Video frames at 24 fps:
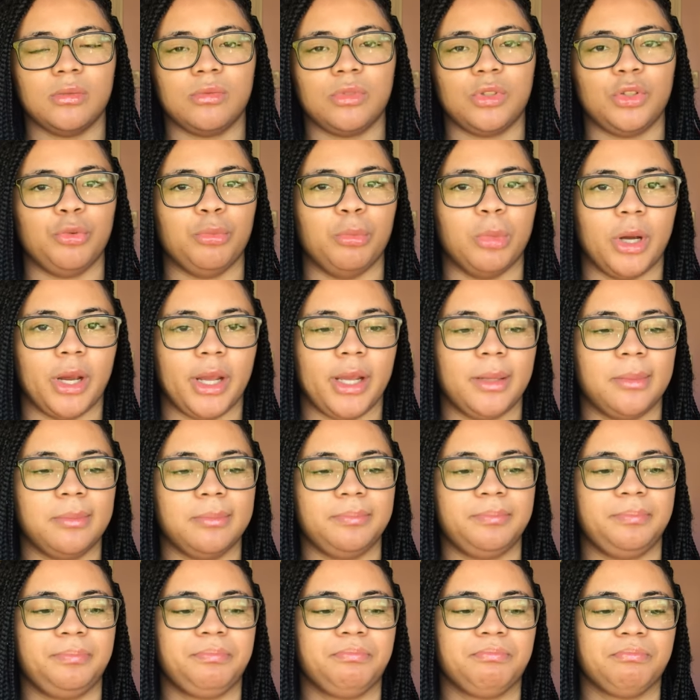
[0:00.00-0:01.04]
too
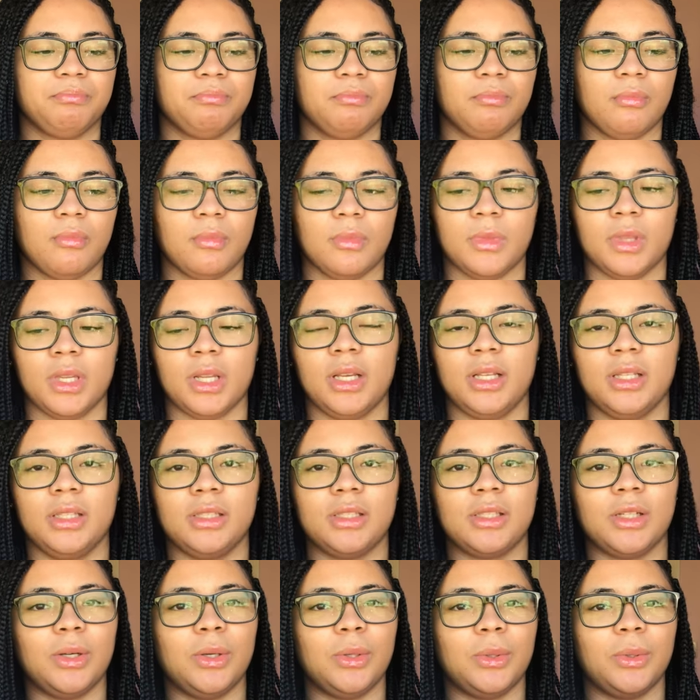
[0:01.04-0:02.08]
bright.
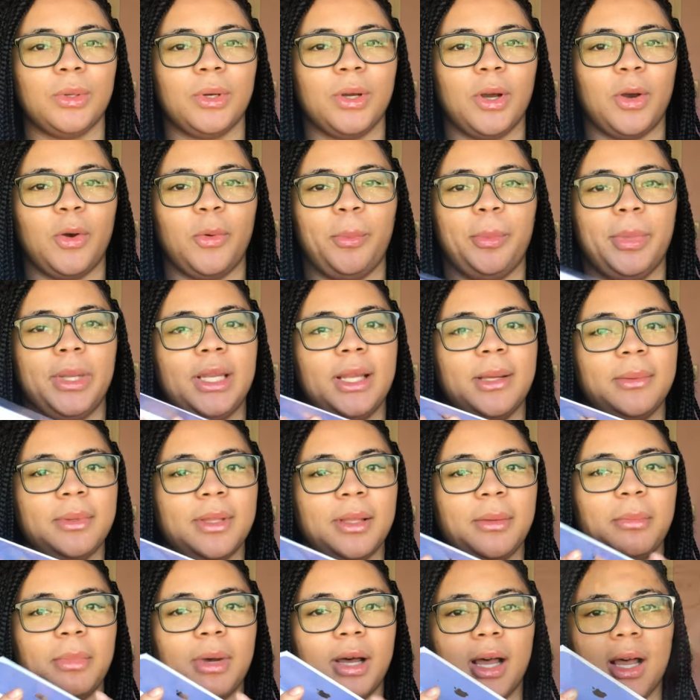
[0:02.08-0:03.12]
So, open up
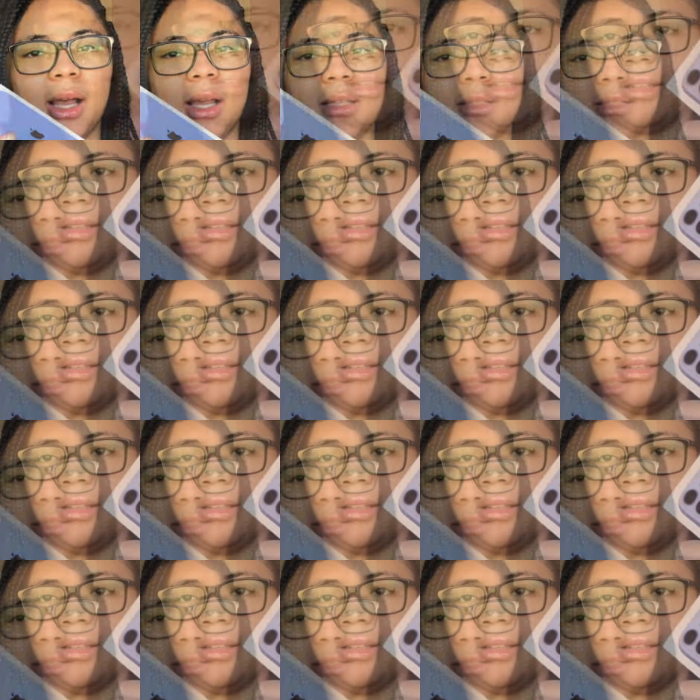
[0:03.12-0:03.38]
the box.